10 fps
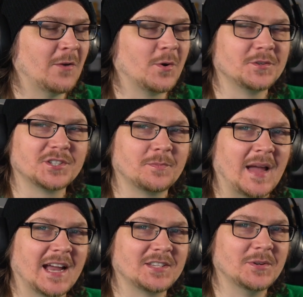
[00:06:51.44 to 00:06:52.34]
in and a we're just
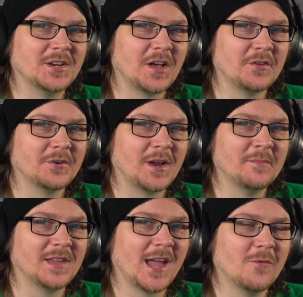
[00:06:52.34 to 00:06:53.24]
back to another
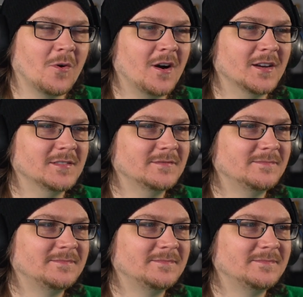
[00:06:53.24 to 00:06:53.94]
M K one.